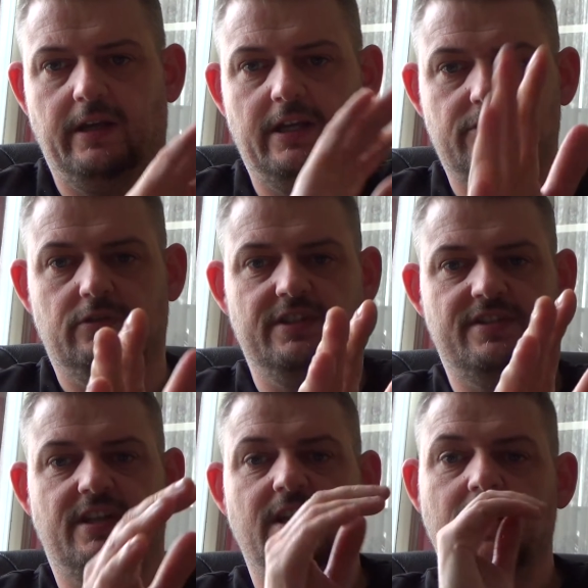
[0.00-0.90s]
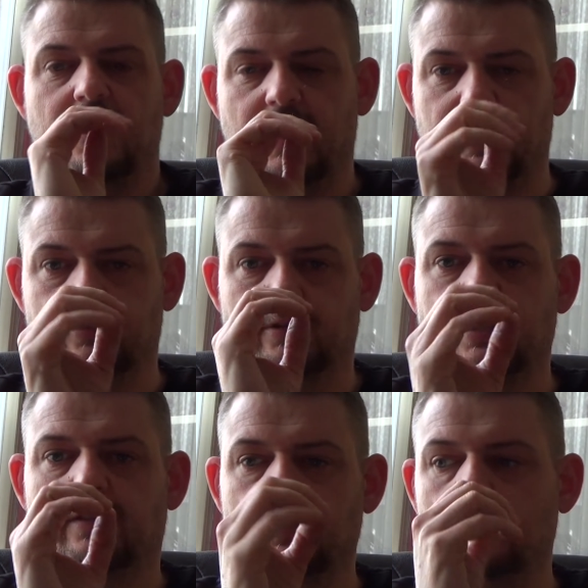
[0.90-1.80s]
I truly say I do
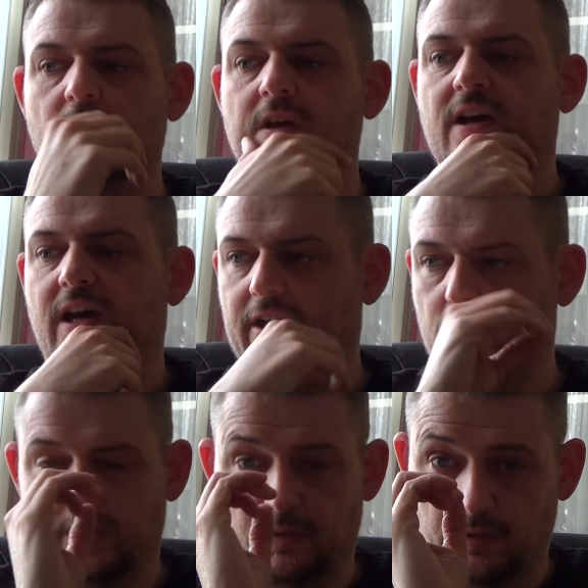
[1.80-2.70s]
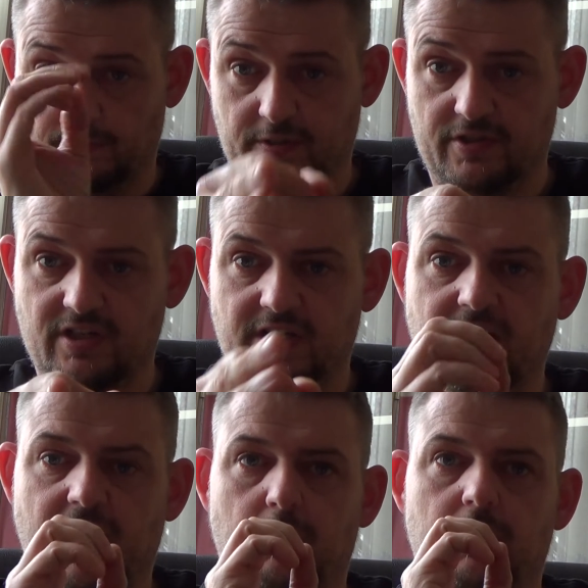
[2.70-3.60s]
not know. I know what I want
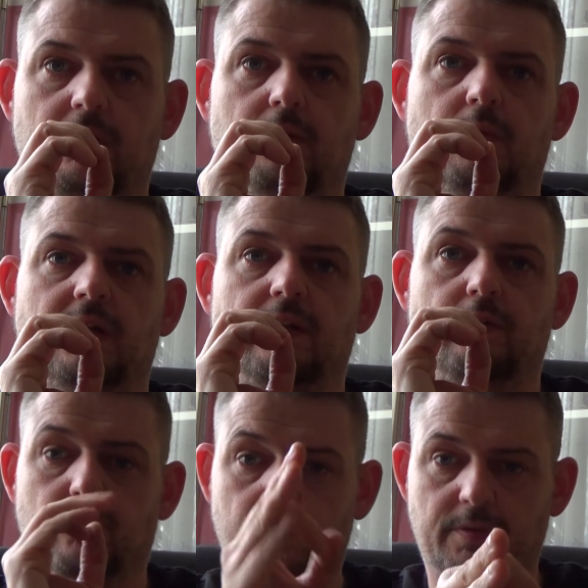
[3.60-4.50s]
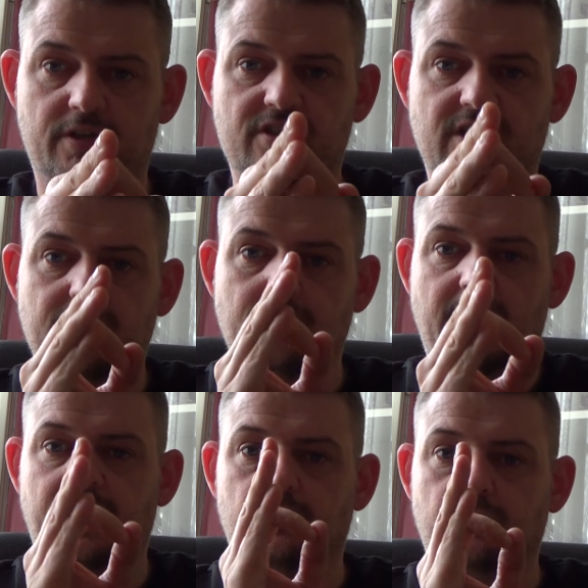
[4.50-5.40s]
personally, I want to know what I do personally, but
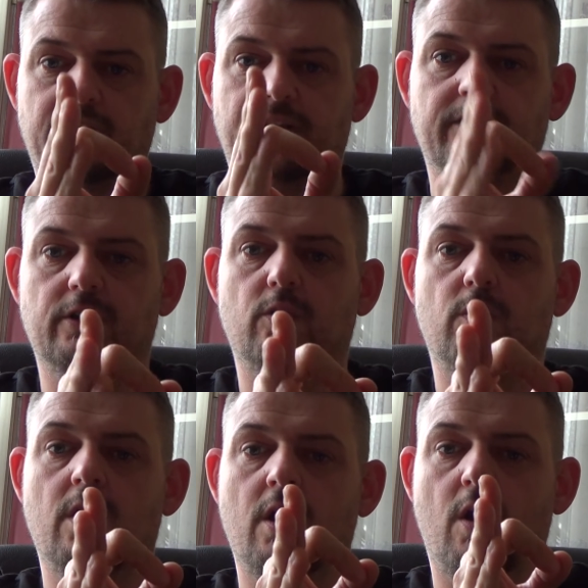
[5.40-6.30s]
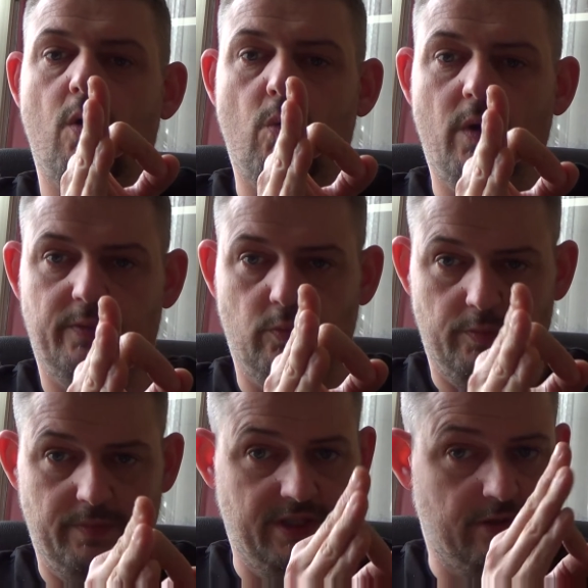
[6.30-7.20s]
I do not know what
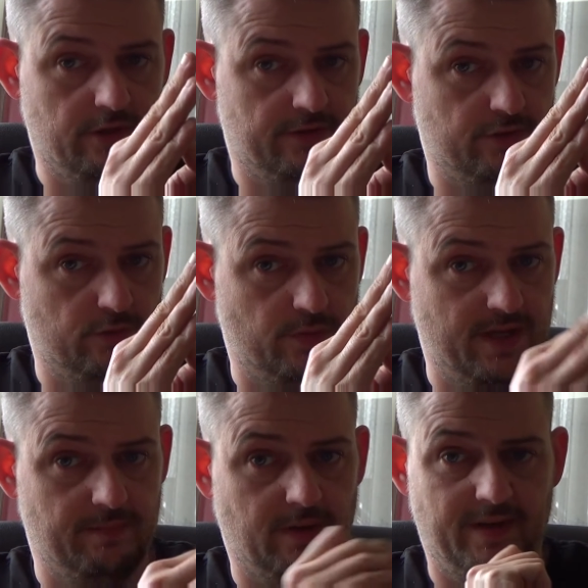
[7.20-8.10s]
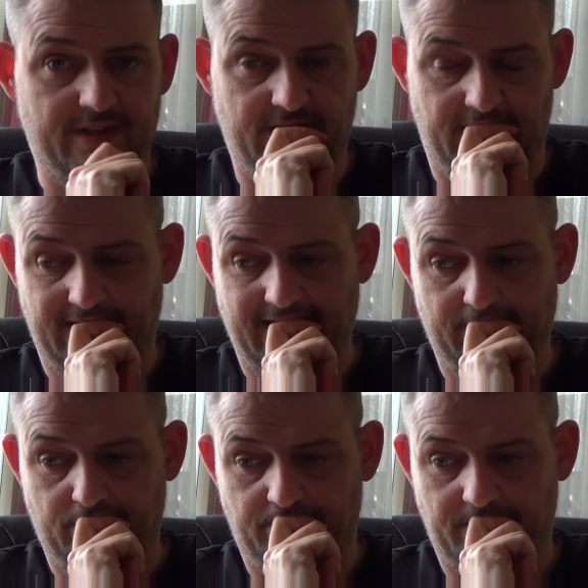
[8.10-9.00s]
would be good to implement in the
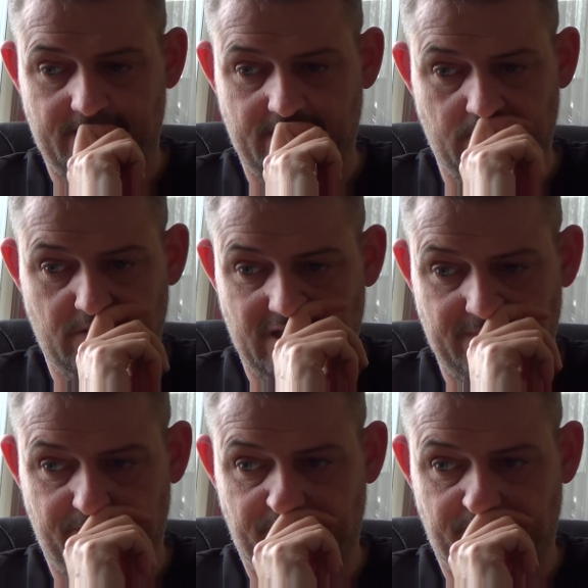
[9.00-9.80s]
game. So